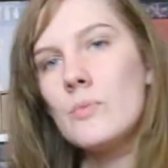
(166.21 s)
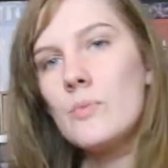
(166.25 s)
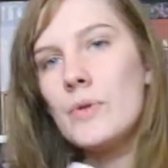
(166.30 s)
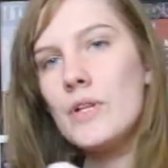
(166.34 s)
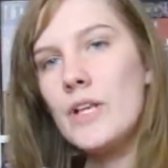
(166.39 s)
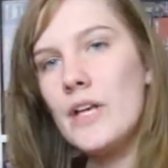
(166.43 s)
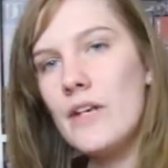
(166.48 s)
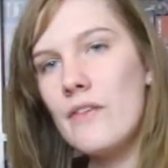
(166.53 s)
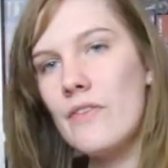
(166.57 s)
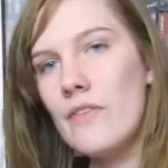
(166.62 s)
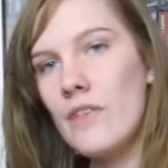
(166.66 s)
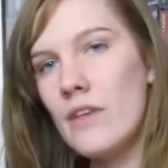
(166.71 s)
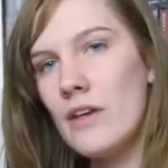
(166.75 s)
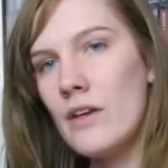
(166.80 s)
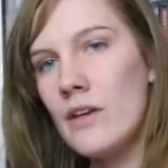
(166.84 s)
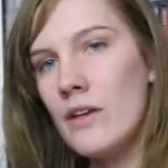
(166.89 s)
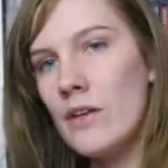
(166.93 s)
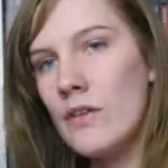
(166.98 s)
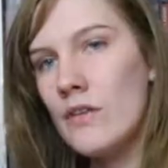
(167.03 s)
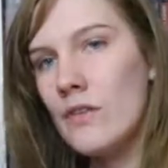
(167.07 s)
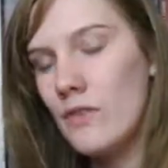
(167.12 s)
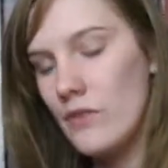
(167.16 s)
plus
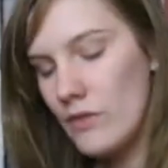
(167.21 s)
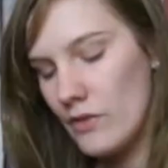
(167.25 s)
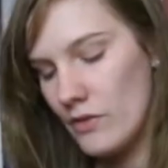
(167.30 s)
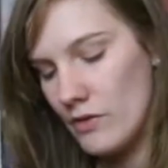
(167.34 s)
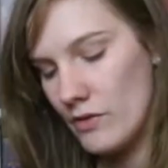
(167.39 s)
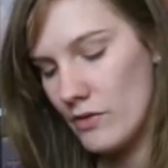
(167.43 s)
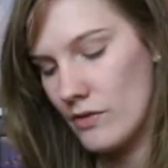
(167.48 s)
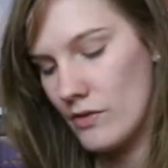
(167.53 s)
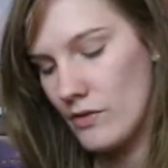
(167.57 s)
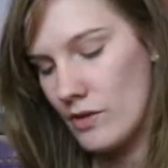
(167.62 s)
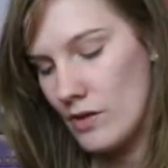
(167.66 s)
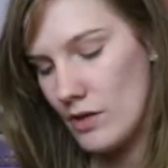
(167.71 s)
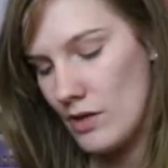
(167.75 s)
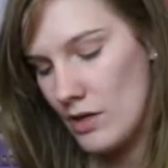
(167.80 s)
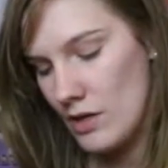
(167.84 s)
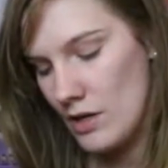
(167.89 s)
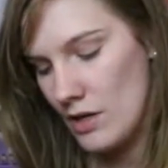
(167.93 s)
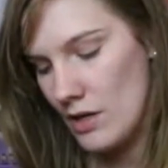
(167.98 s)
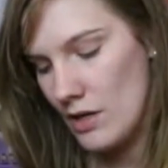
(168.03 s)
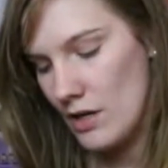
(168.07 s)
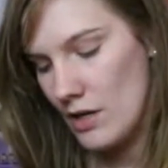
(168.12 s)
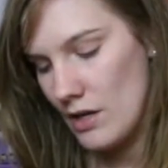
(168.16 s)
this,
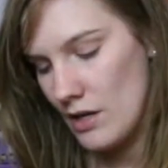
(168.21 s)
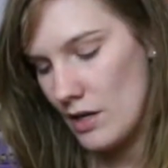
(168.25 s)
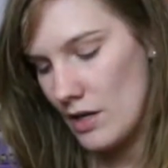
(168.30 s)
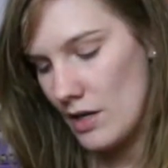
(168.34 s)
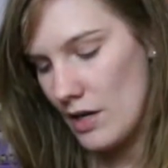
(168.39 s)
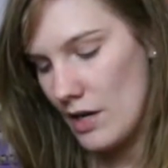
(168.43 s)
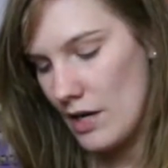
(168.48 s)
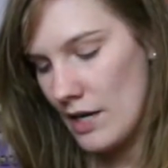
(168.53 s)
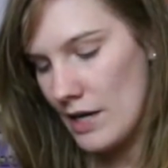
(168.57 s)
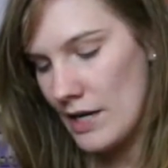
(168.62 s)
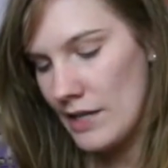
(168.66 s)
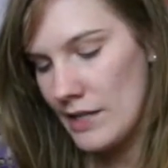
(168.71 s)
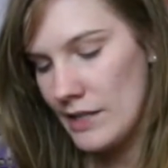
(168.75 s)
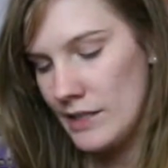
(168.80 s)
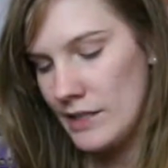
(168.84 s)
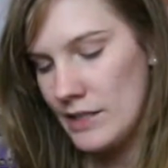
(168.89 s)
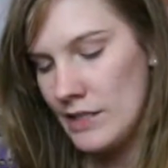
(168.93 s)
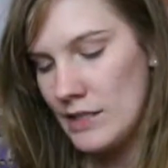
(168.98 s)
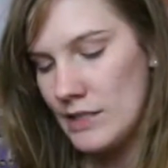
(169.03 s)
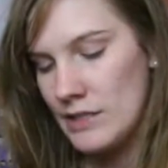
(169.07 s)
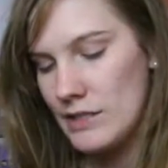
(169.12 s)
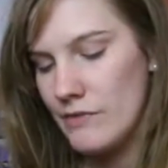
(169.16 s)
I
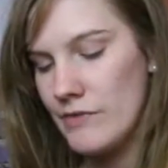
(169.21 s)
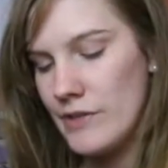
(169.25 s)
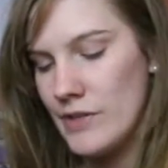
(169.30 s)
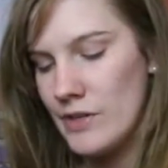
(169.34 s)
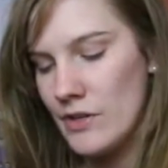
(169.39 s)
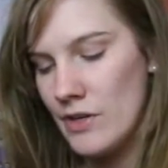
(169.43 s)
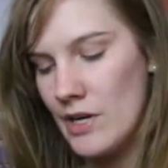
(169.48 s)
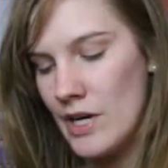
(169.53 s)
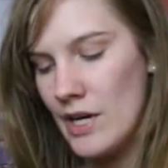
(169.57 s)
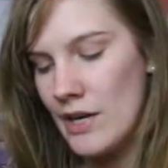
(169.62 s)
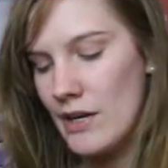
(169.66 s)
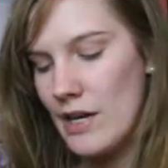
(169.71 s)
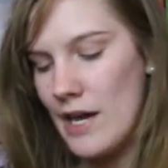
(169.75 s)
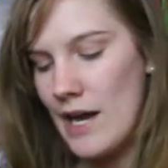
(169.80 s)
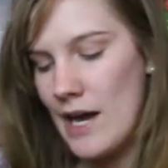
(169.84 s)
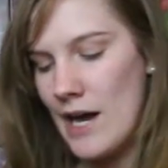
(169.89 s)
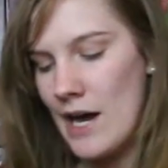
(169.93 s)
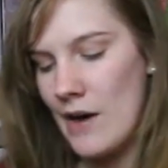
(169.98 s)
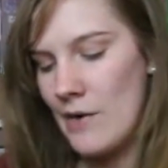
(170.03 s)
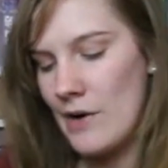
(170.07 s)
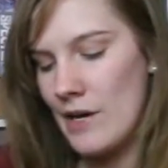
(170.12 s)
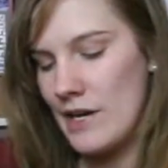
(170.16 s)
need to figure out
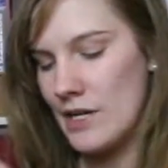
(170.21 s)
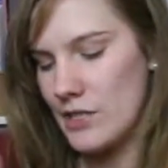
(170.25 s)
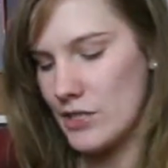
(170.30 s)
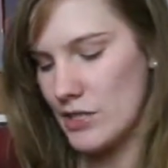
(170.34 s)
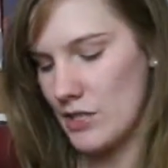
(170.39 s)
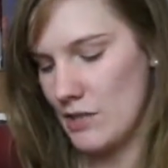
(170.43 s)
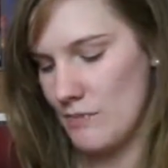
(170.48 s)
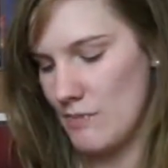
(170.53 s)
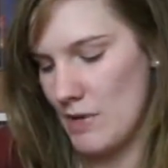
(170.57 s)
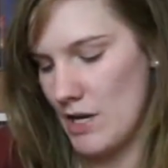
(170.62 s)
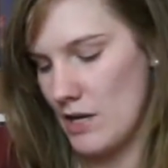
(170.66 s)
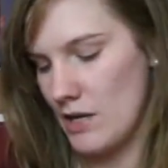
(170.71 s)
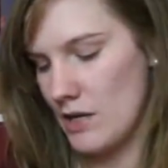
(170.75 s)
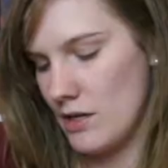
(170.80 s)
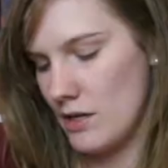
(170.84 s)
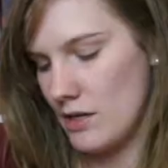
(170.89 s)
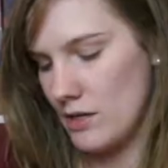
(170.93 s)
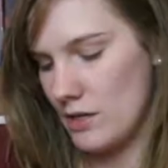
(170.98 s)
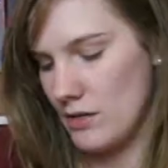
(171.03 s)
how I actually make